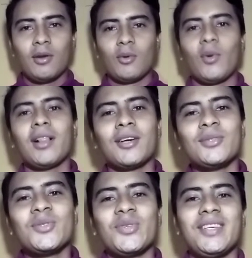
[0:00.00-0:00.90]

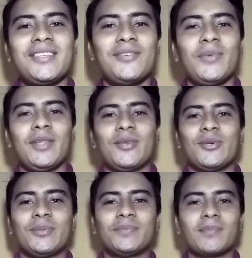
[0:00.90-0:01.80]
Welcome to this new
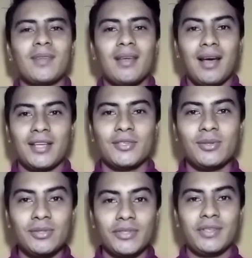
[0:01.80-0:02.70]
video. As you
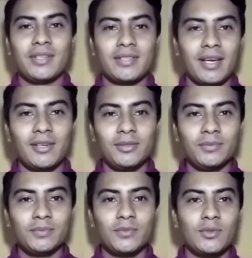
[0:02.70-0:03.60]
could see in the
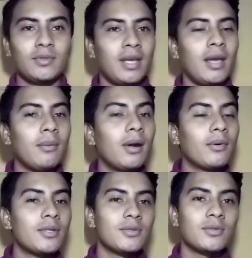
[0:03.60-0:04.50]
title, today we are
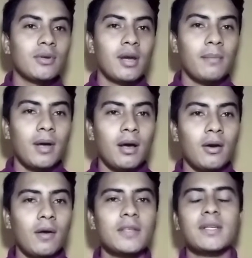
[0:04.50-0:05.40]
going to talk
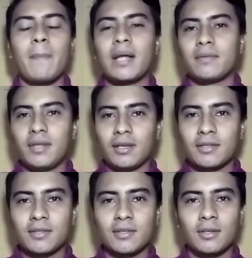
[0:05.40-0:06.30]
about
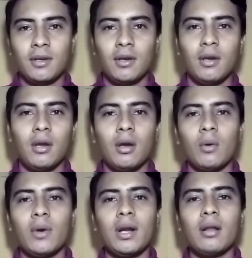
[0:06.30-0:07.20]
semantics.
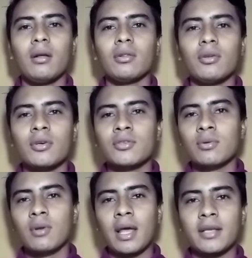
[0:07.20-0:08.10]
Where are all those
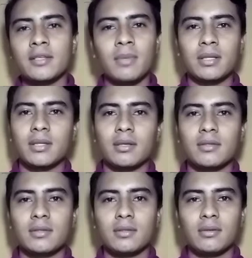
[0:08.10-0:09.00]
who like
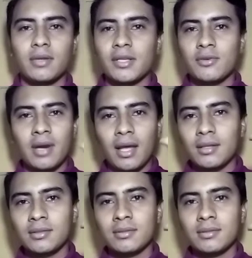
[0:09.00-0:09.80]
semantics? Raise your hand.